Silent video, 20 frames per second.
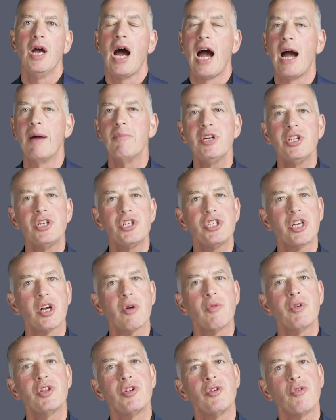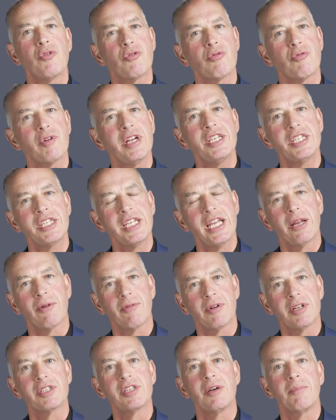I'm going to share with you 3
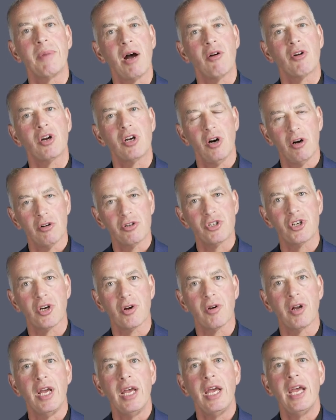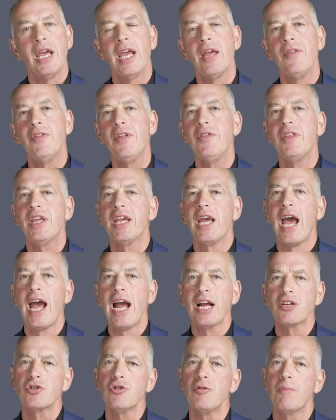secrets about culture and then the
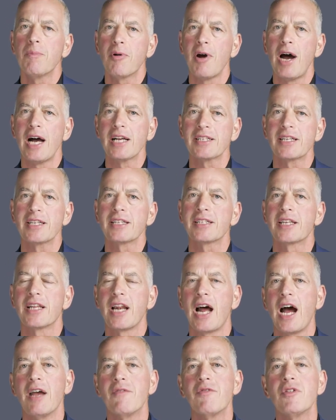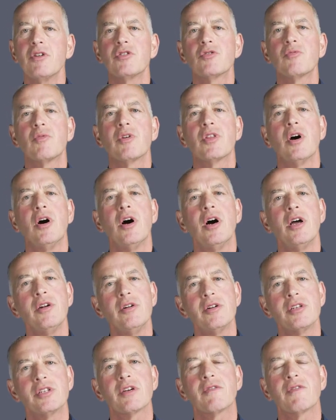actual process that I've used with
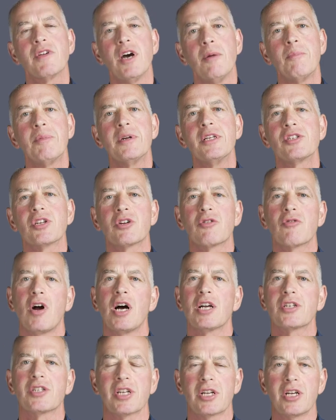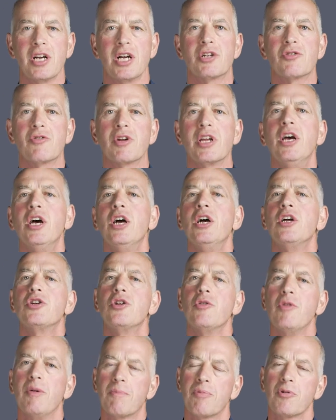hundreds of companies across the country
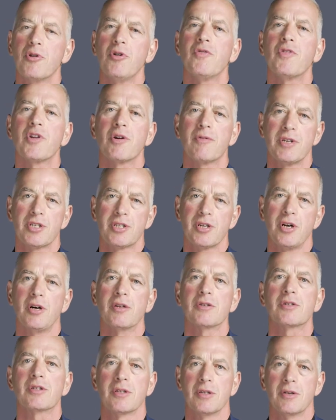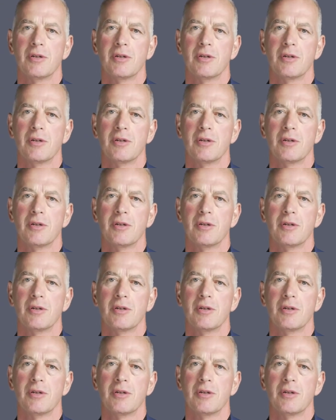to improve their results.